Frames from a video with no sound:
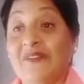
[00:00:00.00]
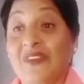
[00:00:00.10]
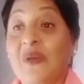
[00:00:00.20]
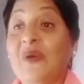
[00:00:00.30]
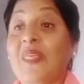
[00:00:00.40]
We
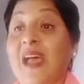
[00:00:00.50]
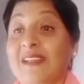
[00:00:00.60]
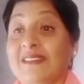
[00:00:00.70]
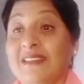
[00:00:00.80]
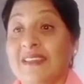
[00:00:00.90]
know
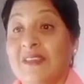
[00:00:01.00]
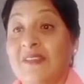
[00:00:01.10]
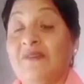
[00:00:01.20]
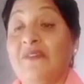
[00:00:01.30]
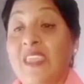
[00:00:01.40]

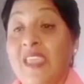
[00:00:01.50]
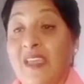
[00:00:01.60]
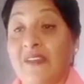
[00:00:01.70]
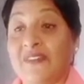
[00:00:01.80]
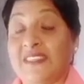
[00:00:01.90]
that we
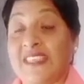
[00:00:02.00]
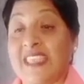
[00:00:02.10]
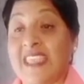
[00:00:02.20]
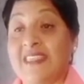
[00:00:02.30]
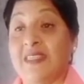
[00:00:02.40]
have
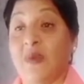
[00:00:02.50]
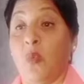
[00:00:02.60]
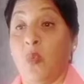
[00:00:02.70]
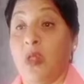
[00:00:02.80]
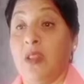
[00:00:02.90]
seen the
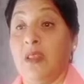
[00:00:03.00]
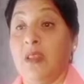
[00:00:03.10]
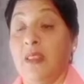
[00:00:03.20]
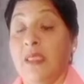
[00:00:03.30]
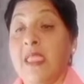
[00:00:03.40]
world